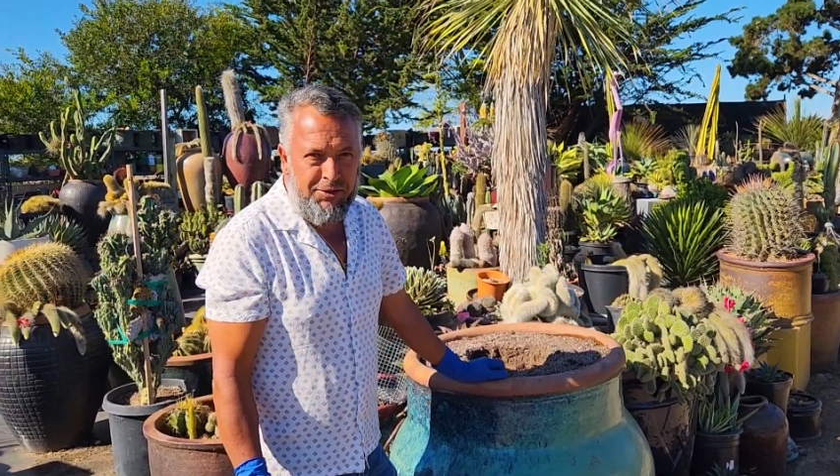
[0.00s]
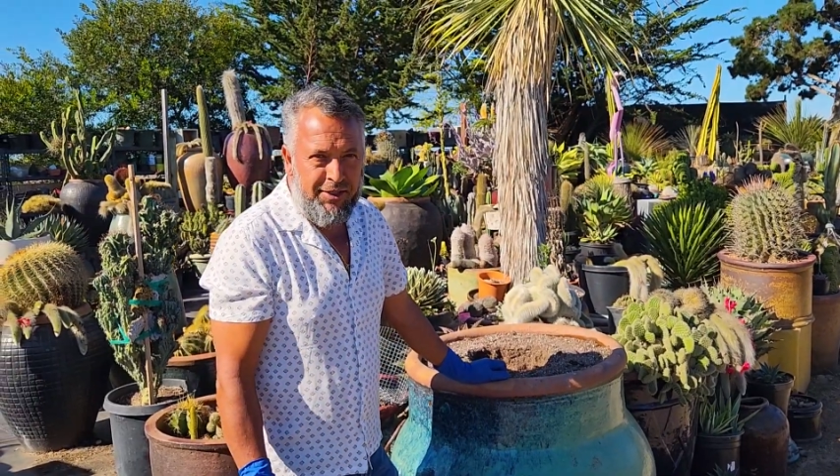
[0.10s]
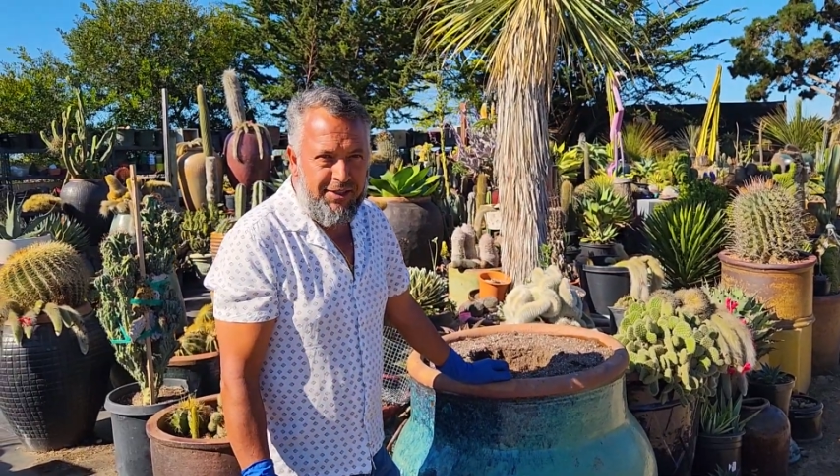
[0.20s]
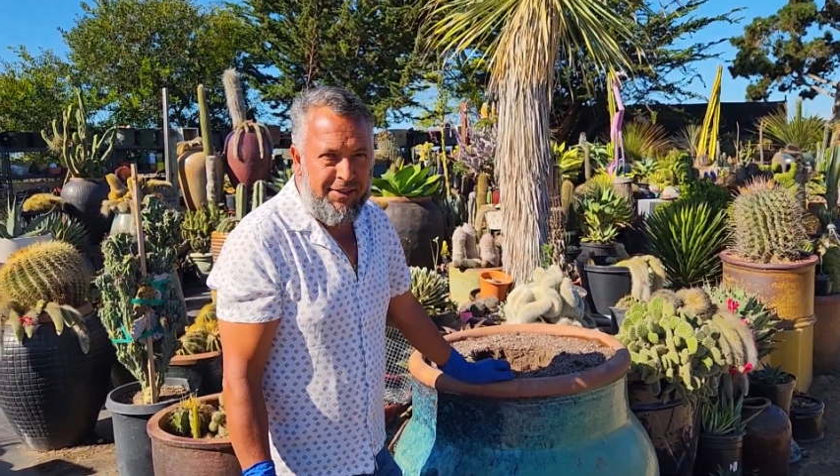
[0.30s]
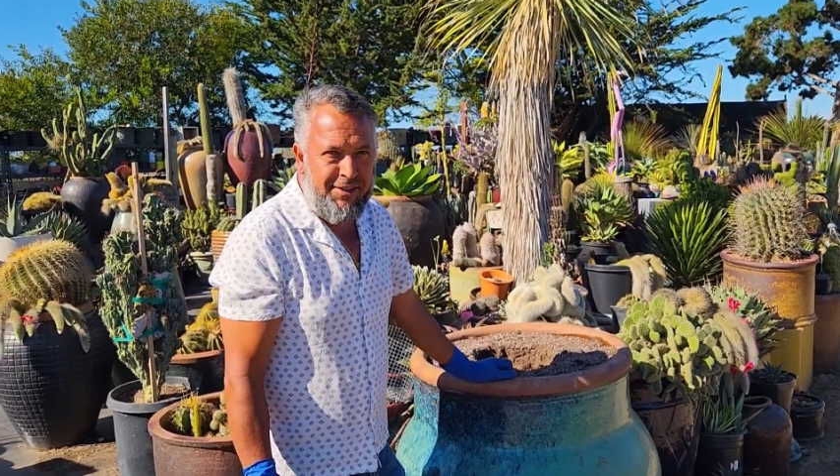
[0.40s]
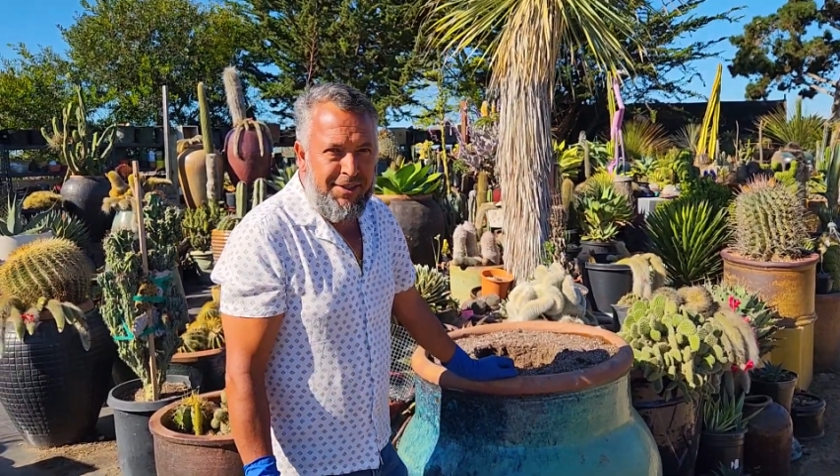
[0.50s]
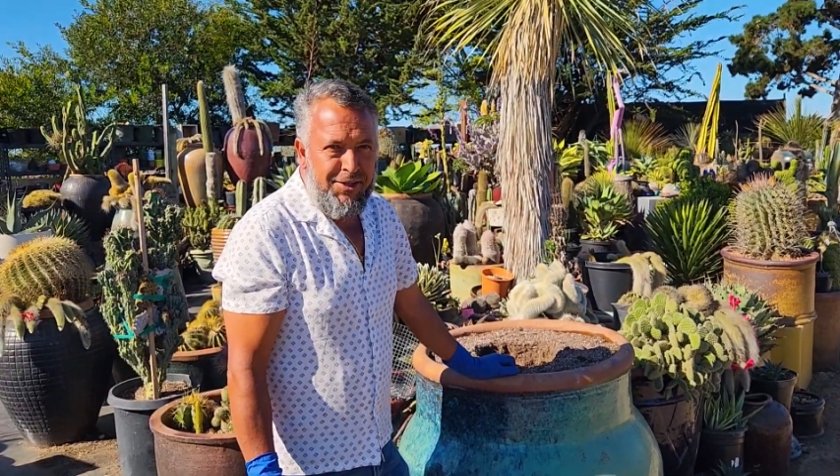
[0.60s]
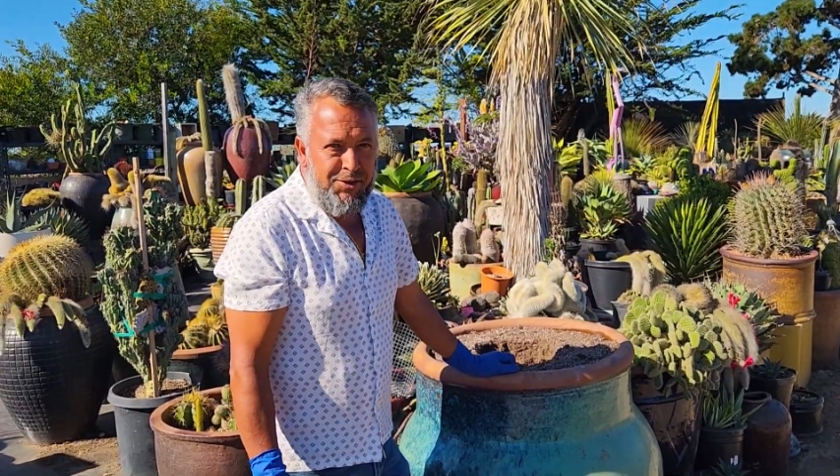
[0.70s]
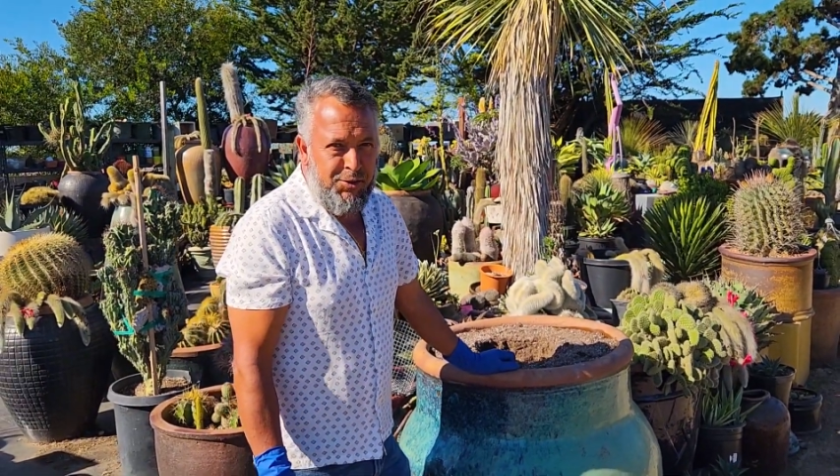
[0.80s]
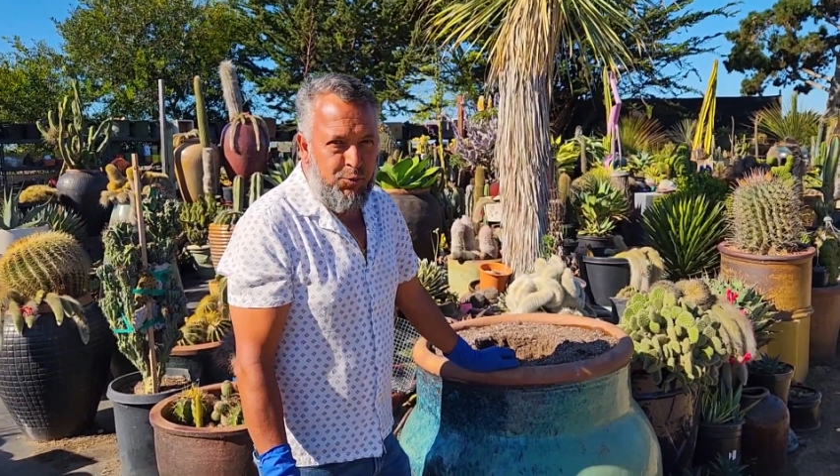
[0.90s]
together.
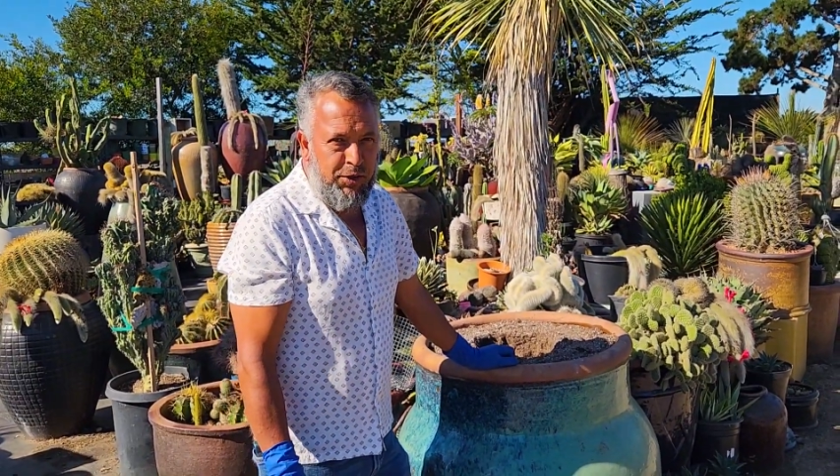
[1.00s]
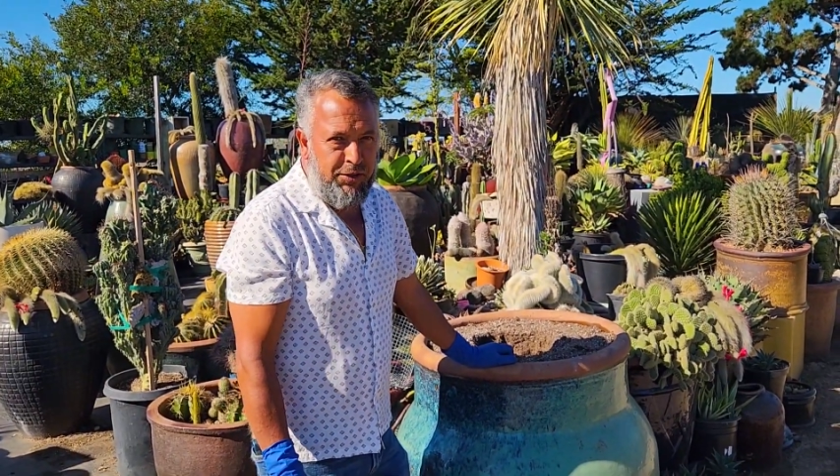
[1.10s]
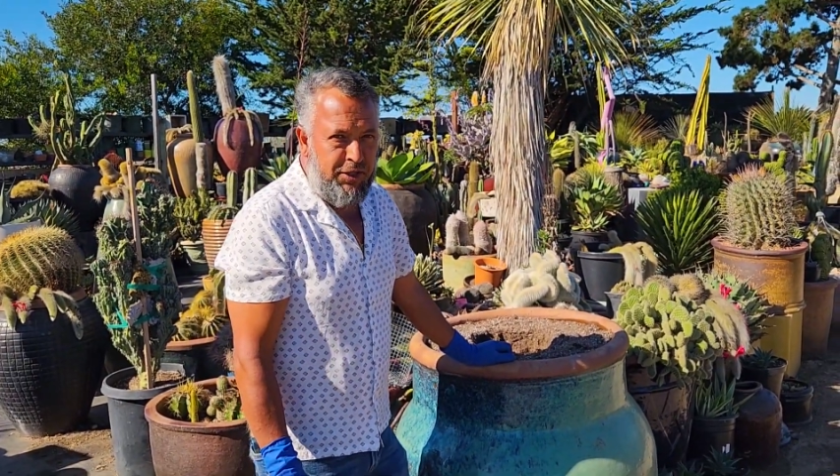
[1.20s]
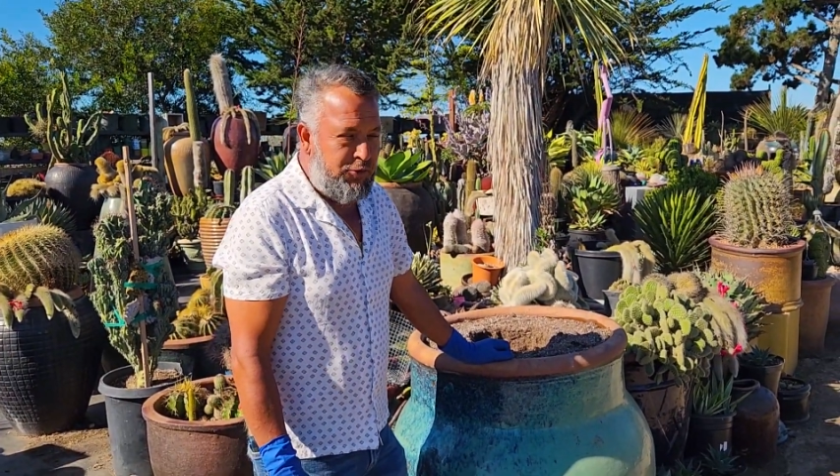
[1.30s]
So we're going to